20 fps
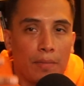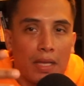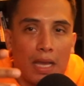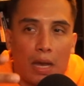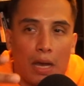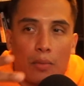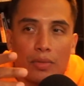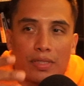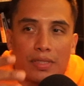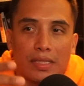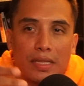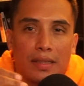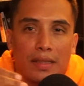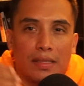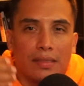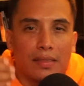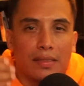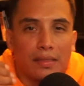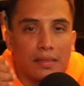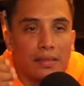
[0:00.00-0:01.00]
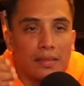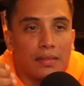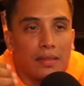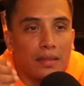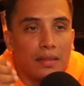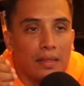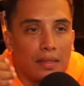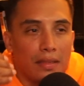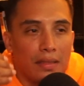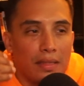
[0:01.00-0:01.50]
I would say this
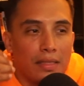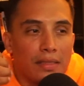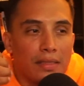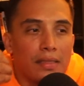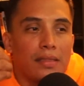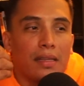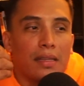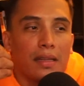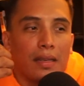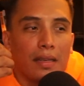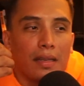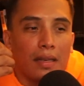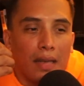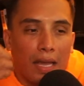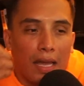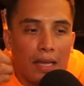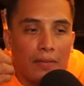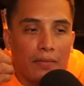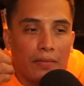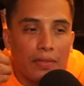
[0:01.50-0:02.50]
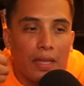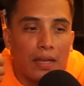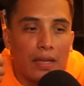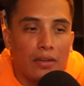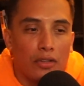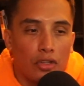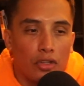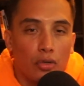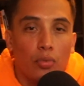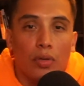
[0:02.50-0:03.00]
is a life
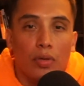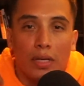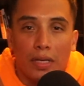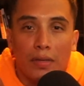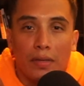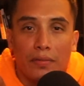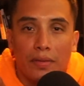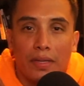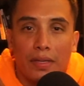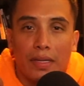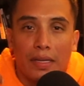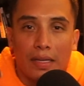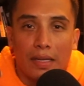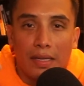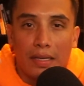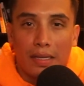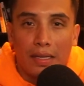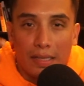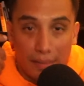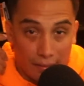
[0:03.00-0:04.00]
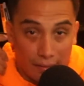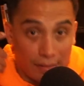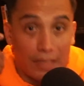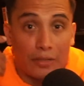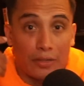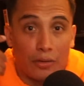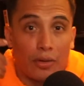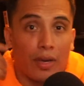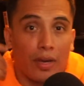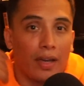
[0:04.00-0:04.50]
that you live
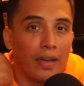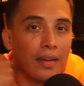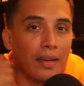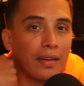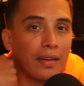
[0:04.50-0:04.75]
inside your head.